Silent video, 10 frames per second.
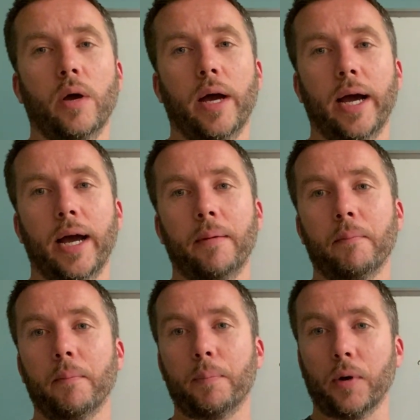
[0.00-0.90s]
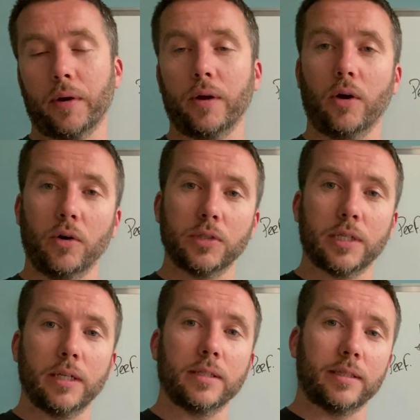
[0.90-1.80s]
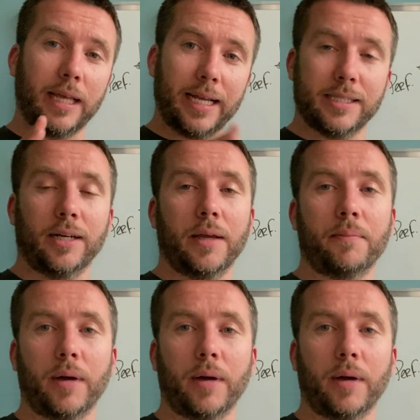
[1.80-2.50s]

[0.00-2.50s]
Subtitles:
But until that time,